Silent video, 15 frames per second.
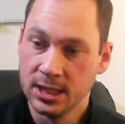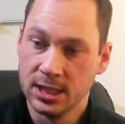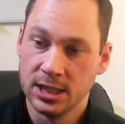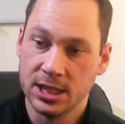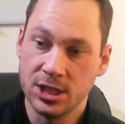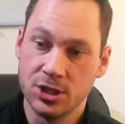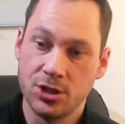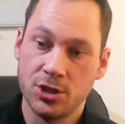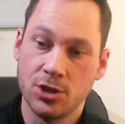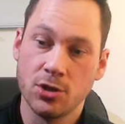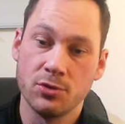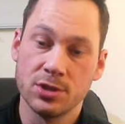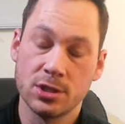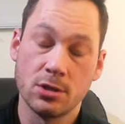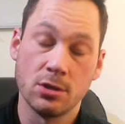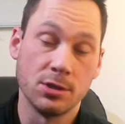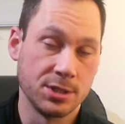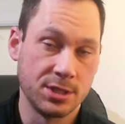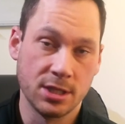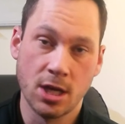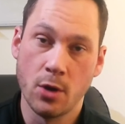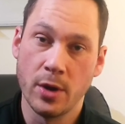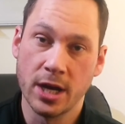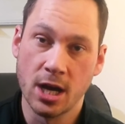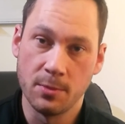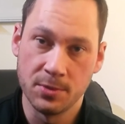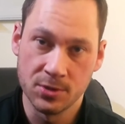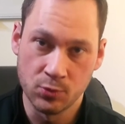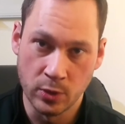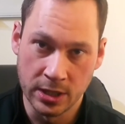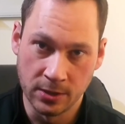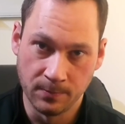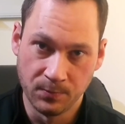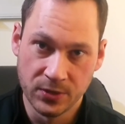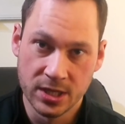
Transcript: Insurance costs are going up as well.